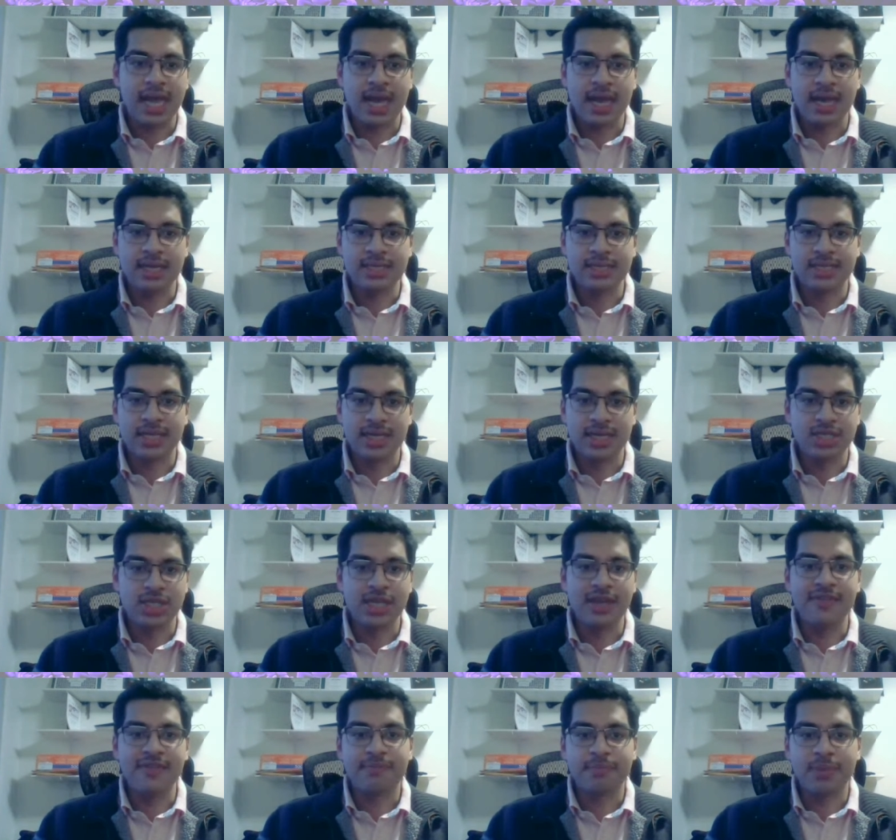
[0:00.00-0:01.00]
and
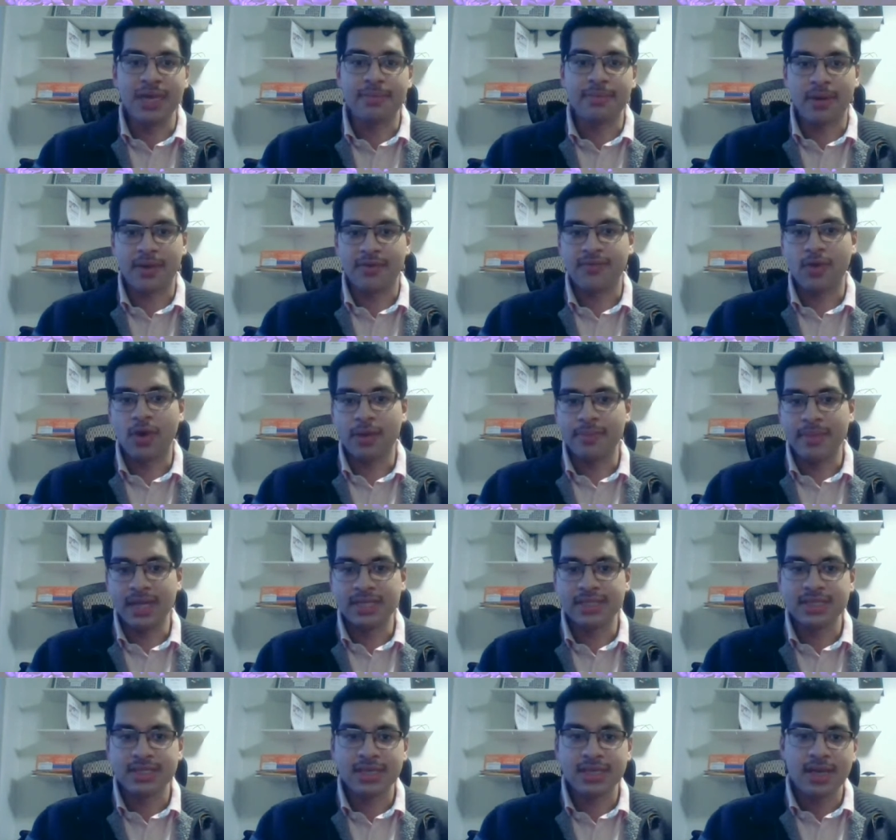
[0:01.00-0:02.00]
achieve peak
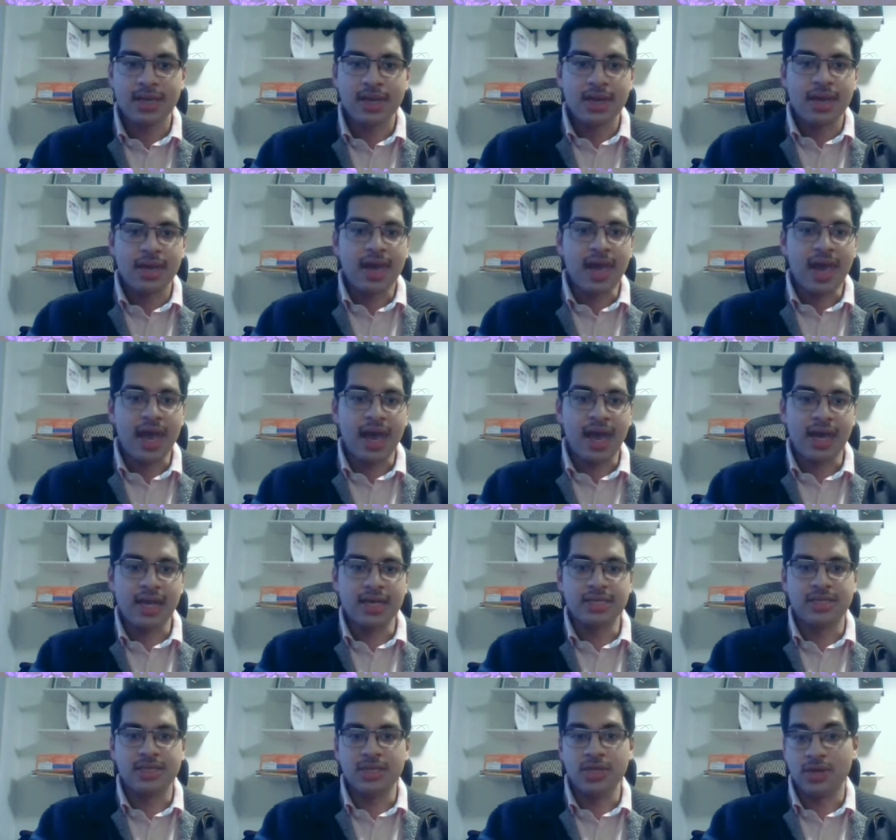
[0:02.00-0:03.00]
performance.
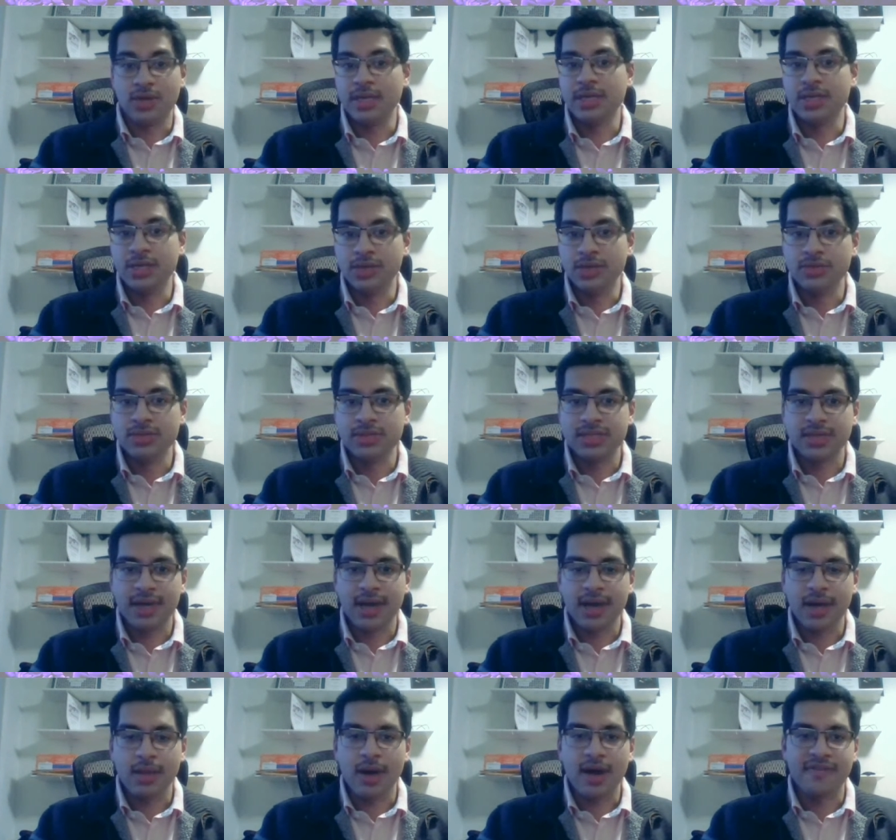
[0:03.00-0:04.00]
And you can use
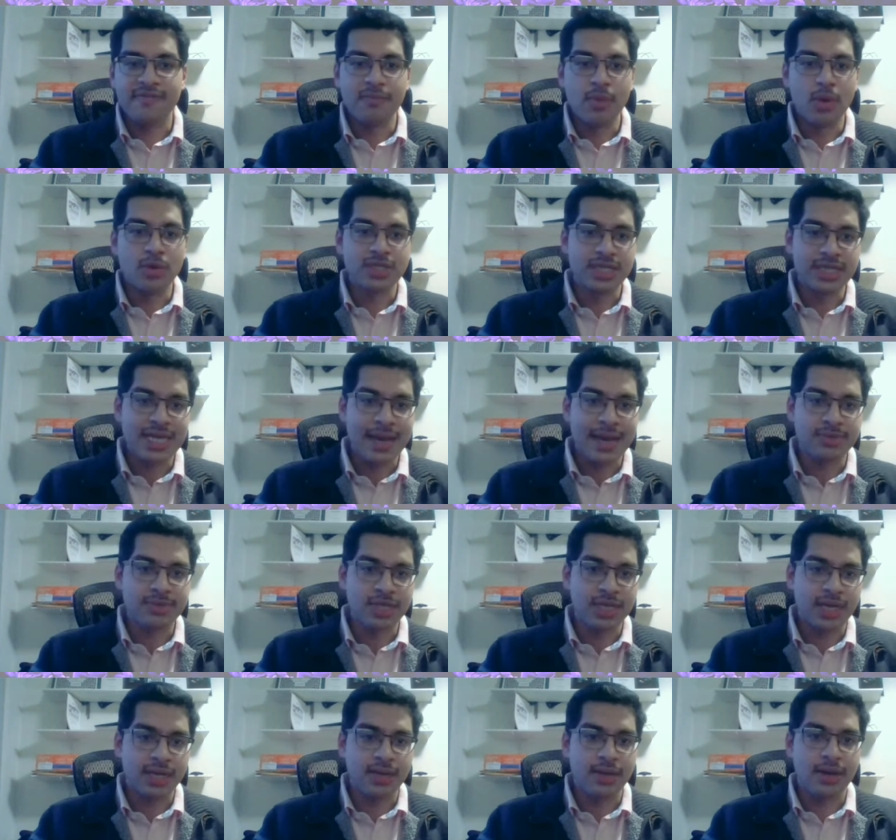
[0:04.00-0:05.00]
a lot of motion
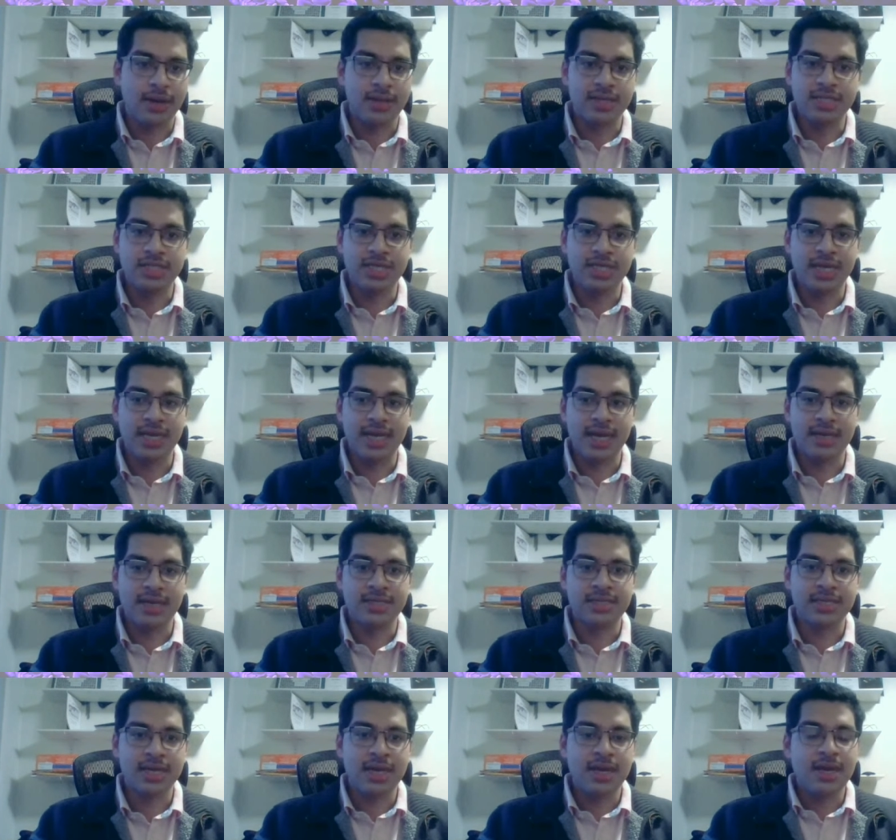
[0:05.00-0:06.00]
capture technology
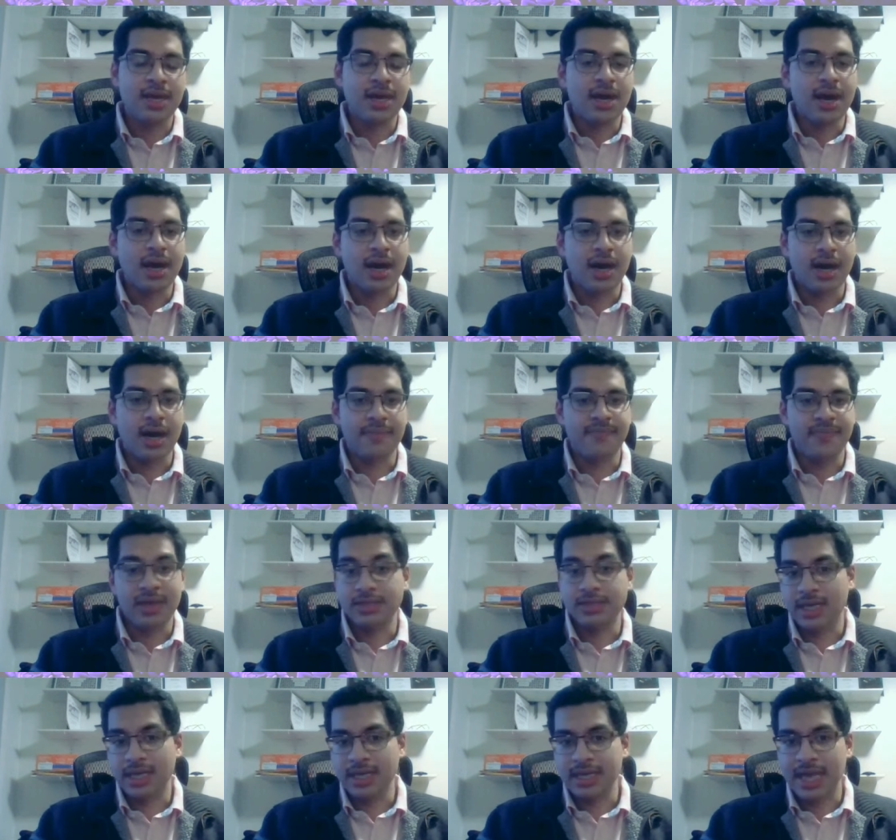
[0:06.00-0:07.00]
and
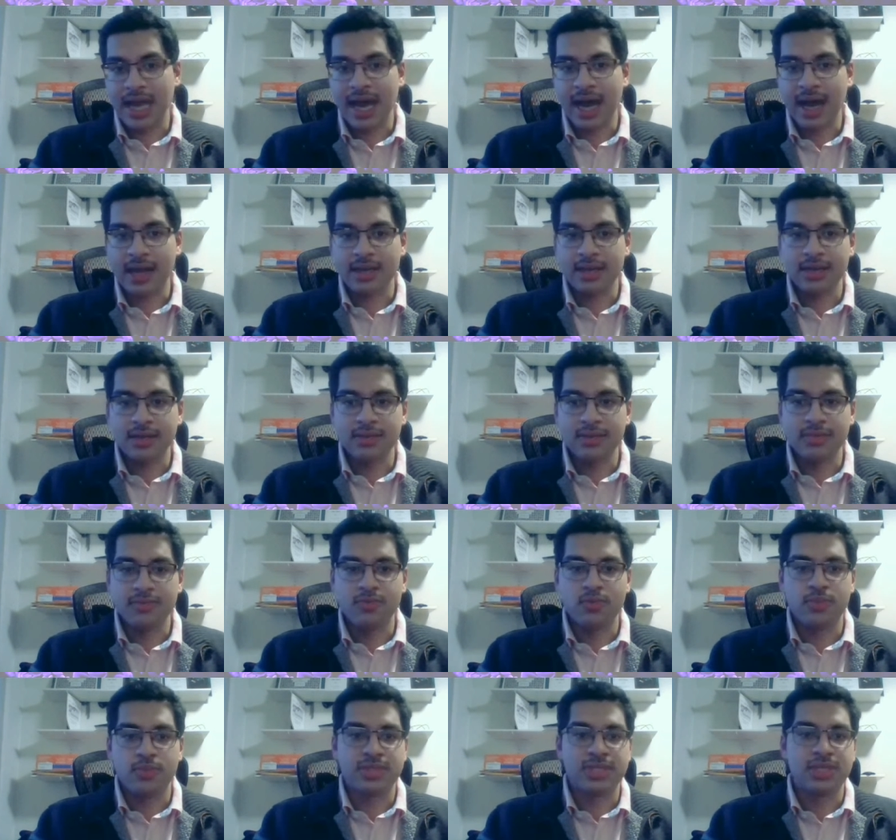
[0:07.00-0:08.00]
things like that
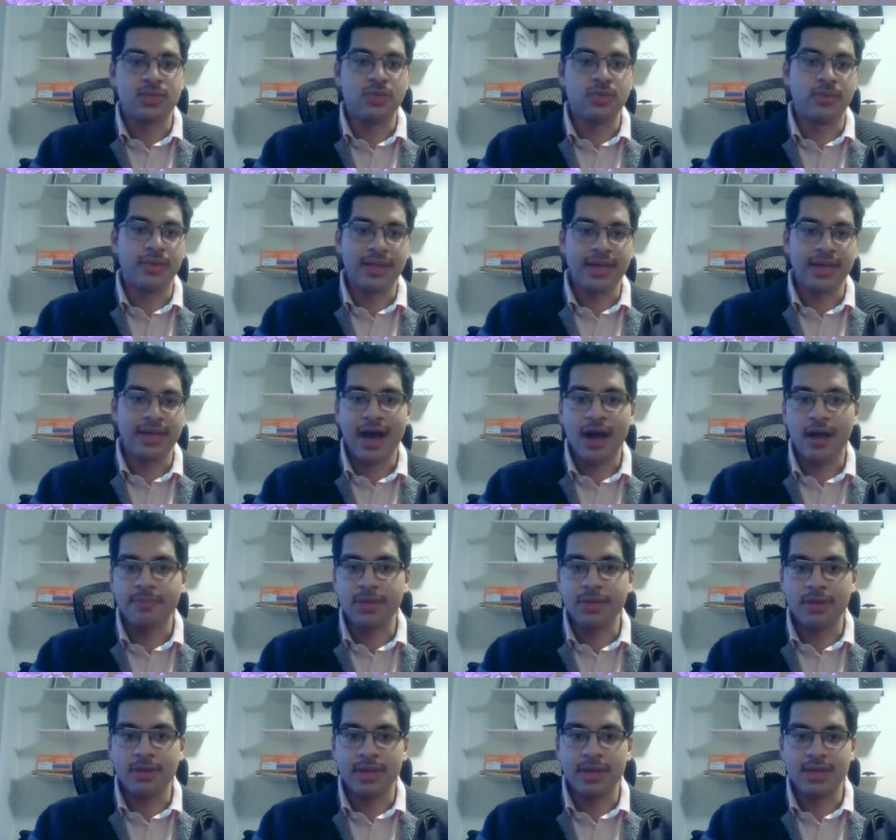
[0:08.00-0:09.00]
to really
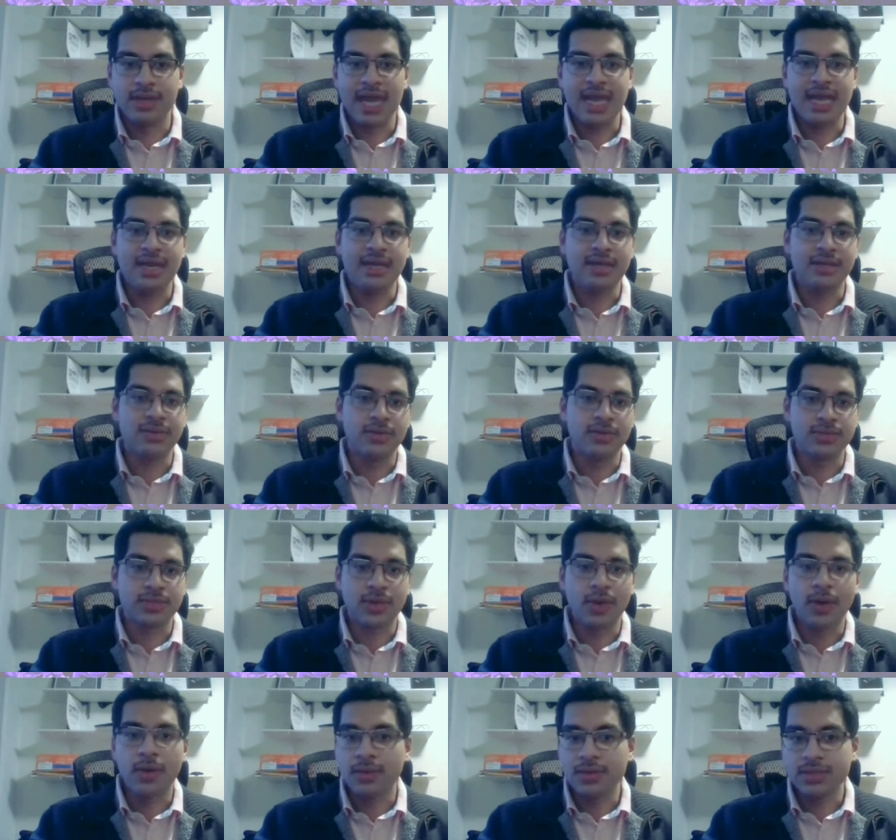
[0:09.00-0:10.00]
help you in aiding those
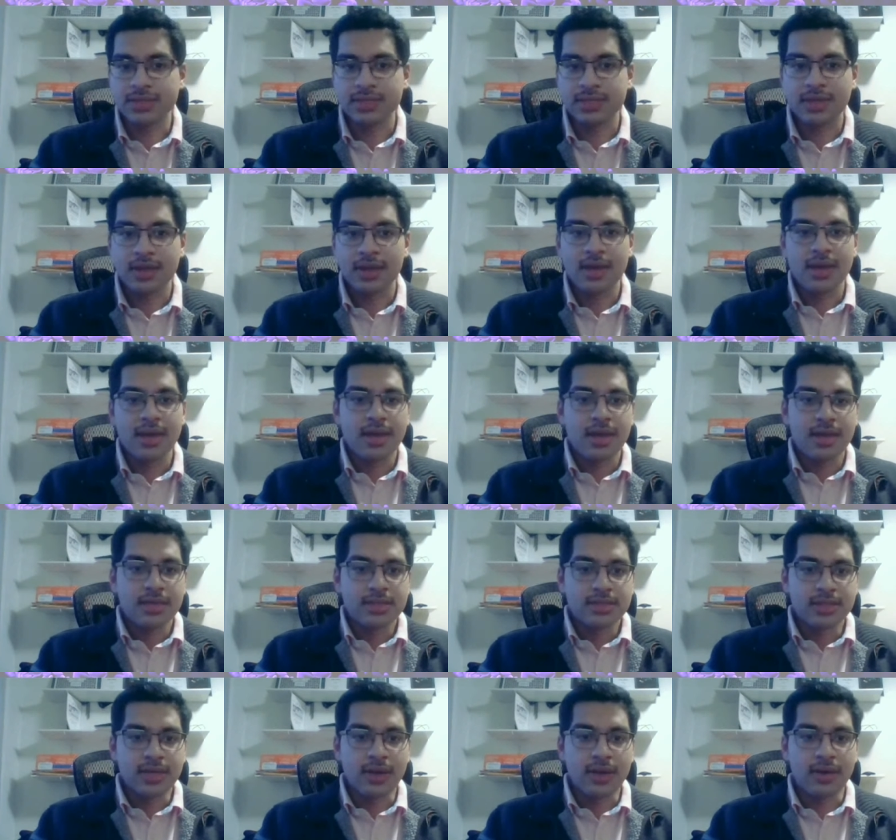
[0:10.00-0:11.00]
goals.
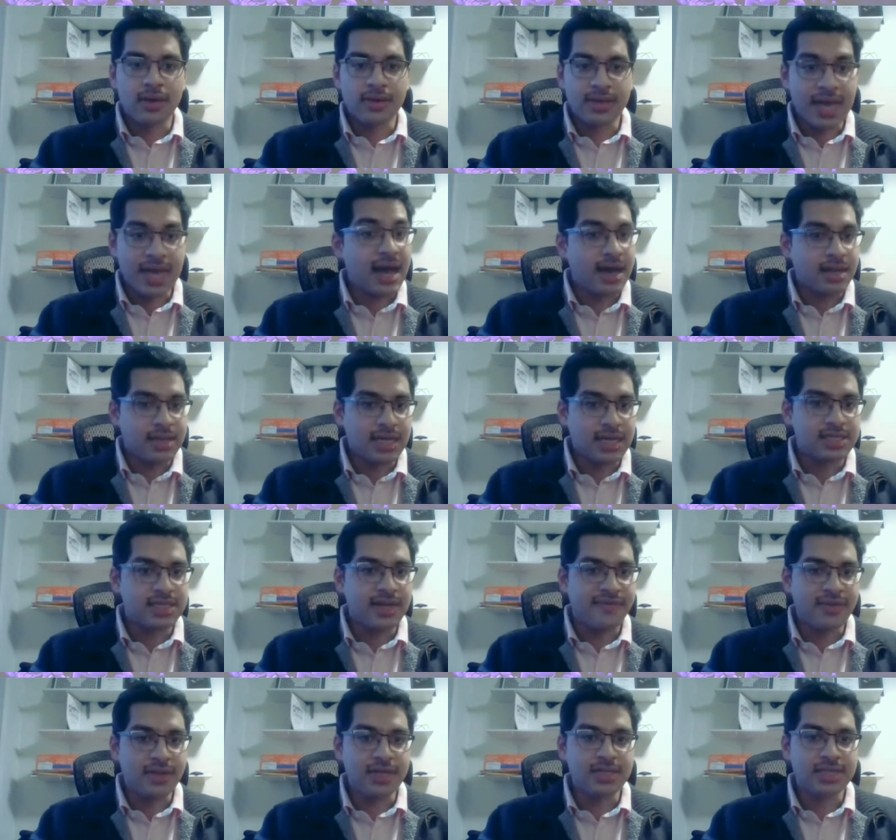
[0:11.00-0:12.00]
So yeah, that's
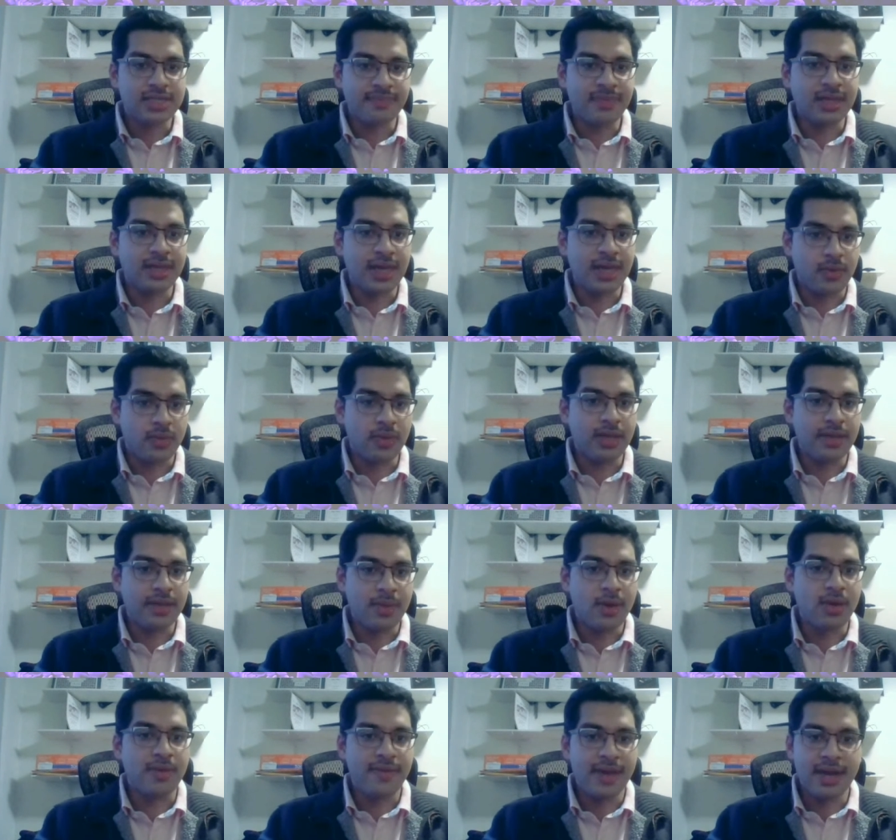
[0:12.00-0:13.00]
definitely something that really
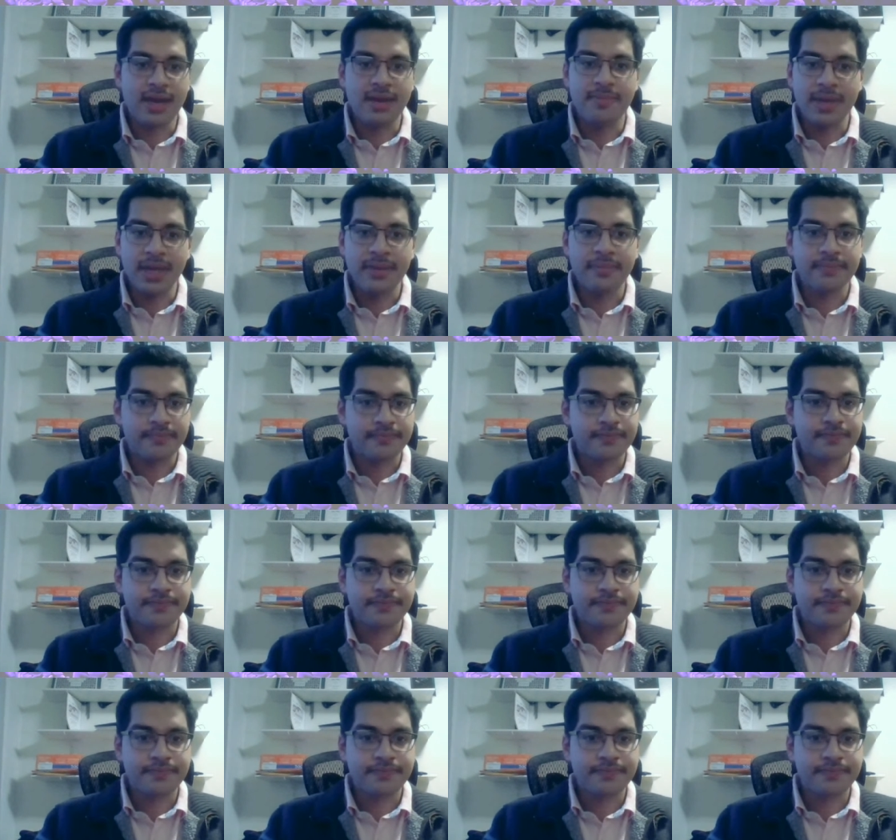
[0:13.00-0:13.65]
motivated me.